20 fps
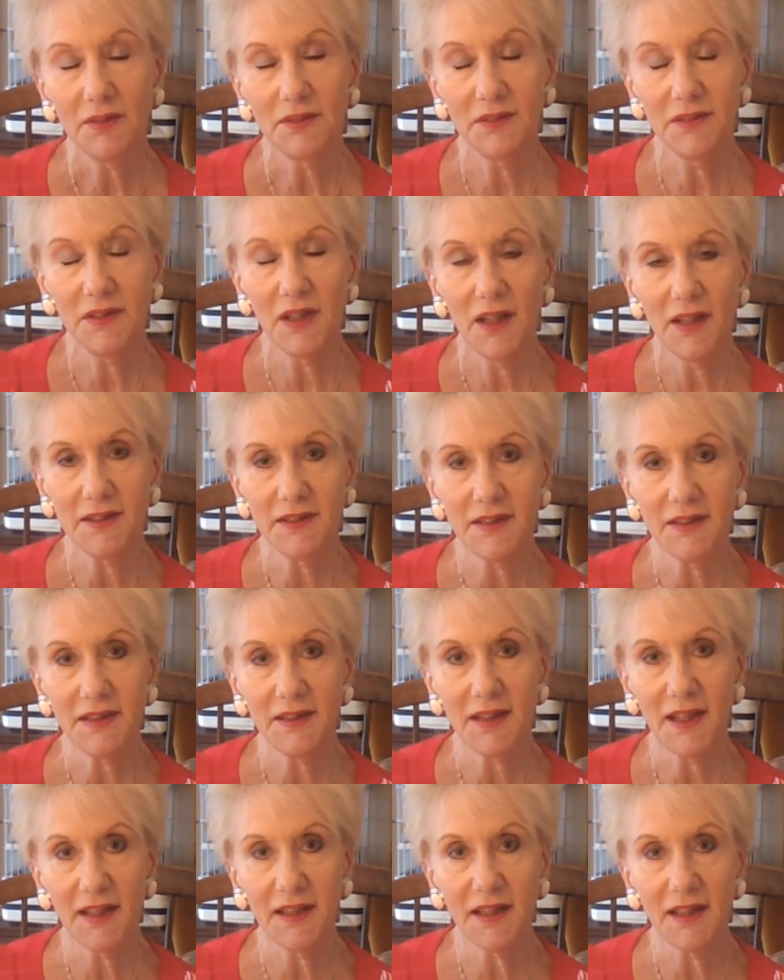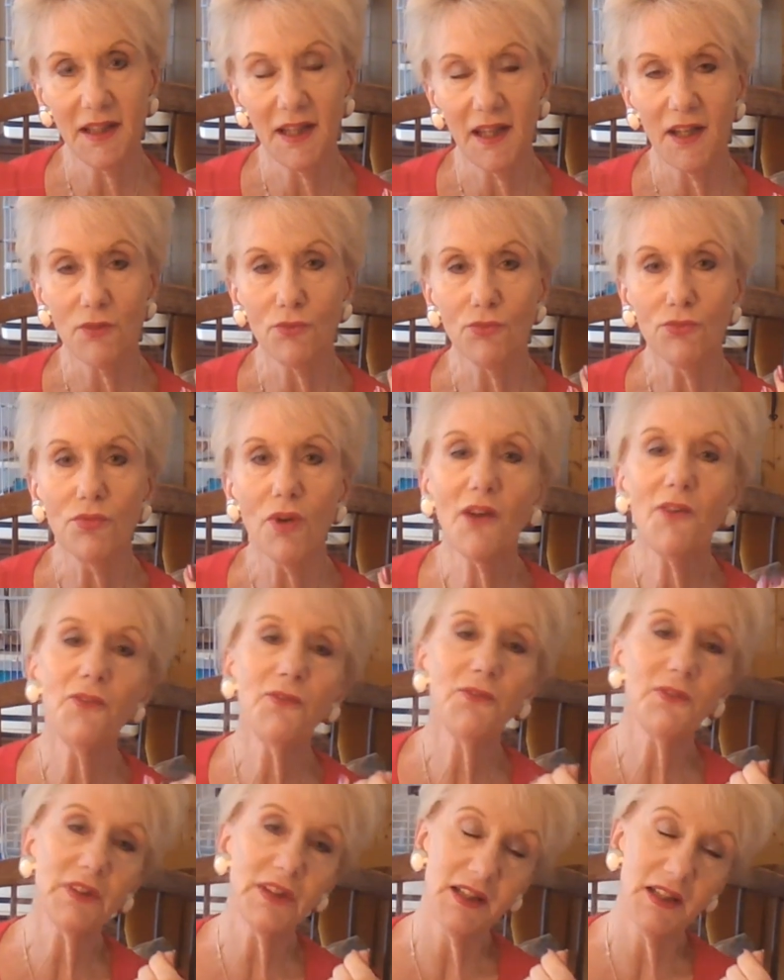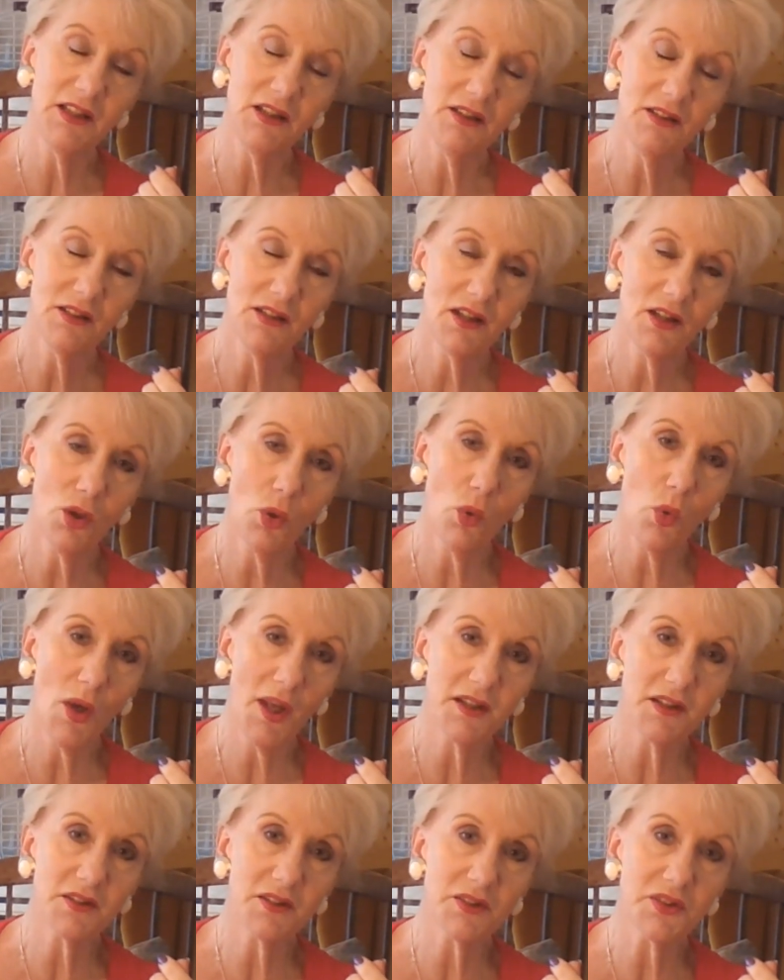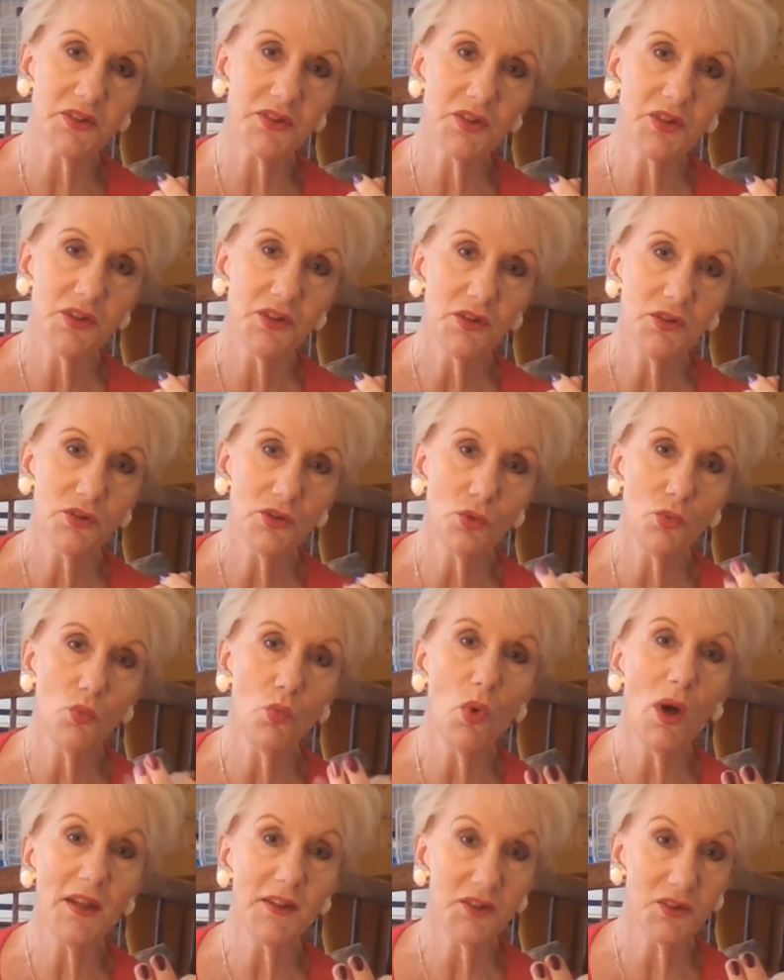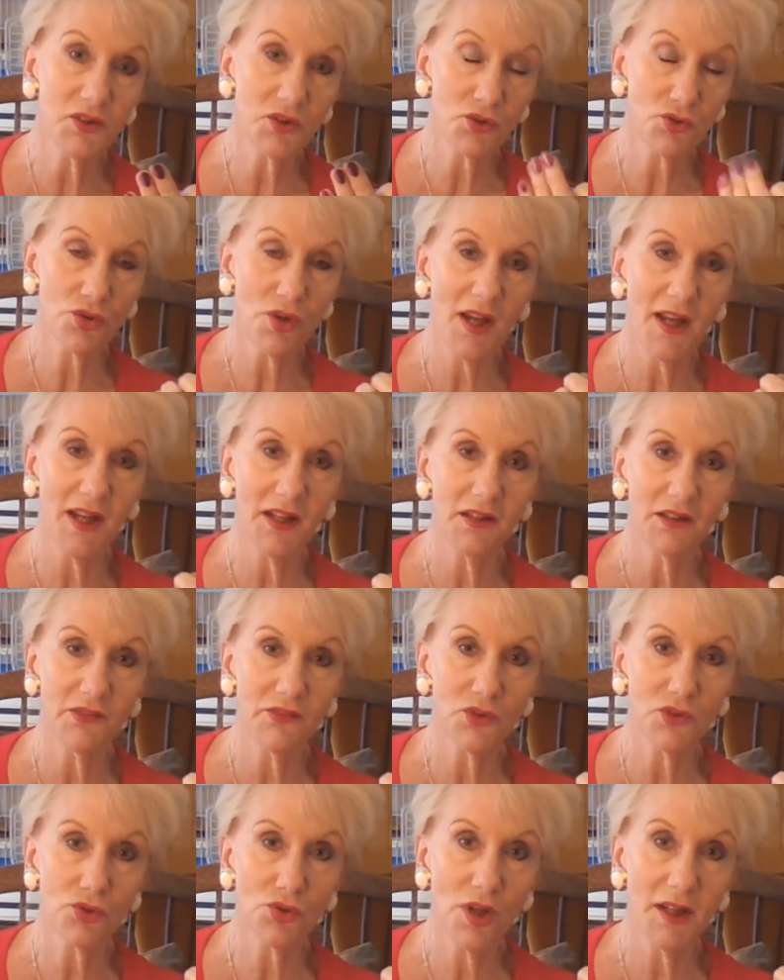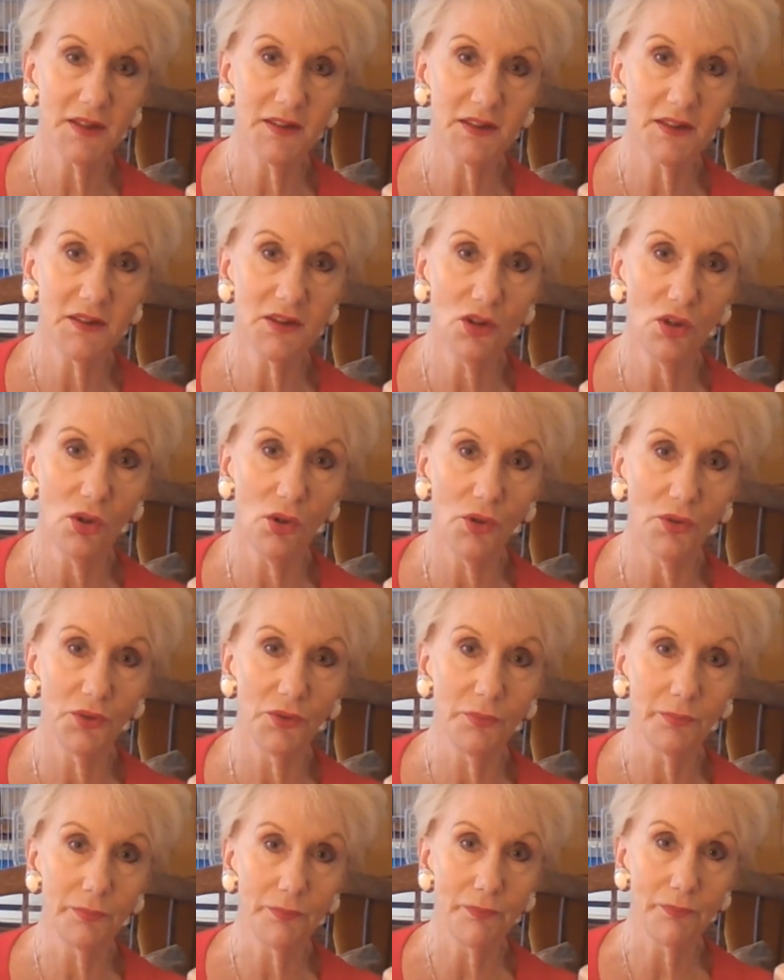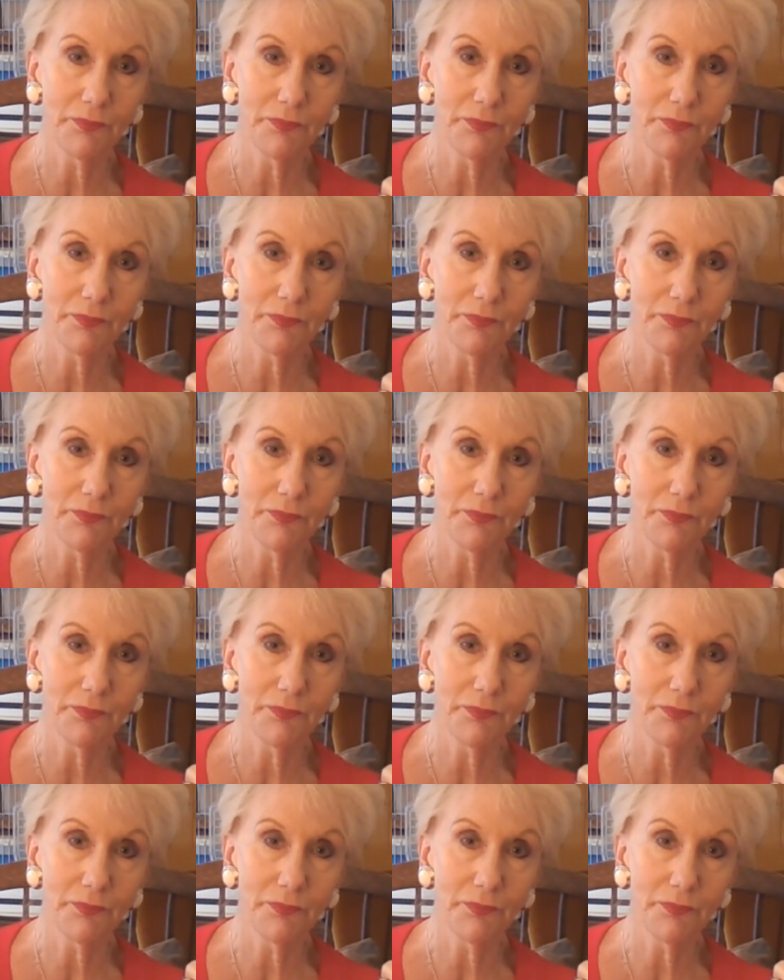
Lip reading: 90 denier roughly equates to 1 strand of stranded cotton.